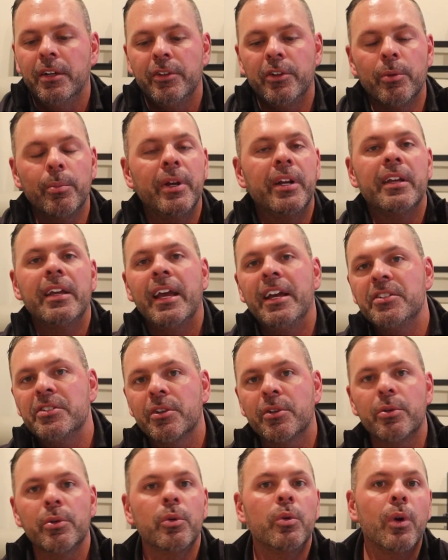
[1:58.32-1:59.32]
your
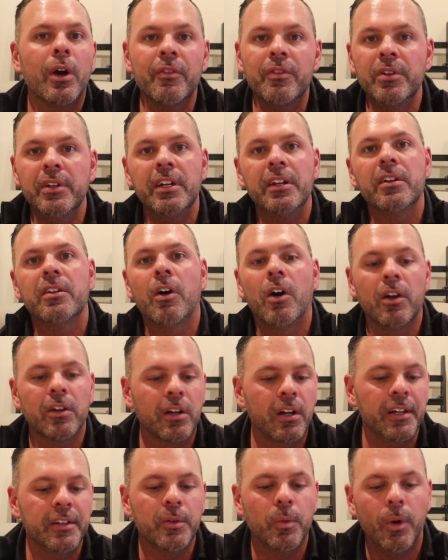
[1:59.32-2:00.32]
mitigation crew, whoever you need to call
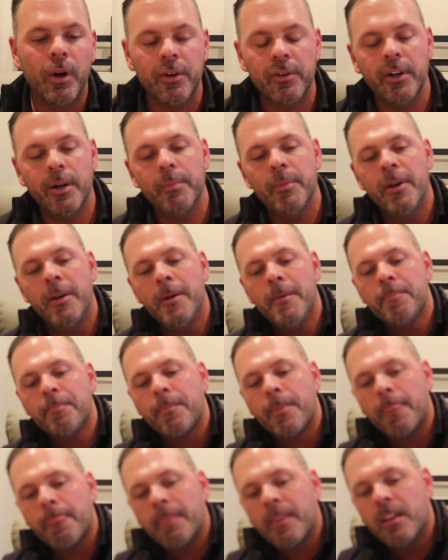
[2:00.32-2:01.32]
to clean the water up.
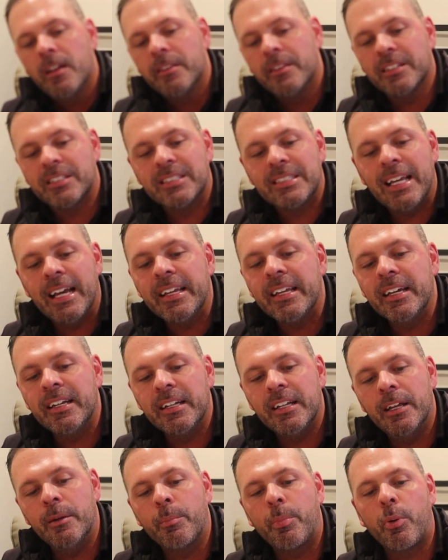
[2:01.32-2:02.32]
The
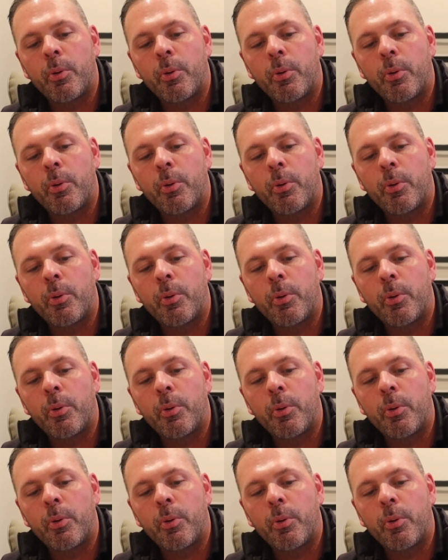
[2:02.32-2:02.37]
second and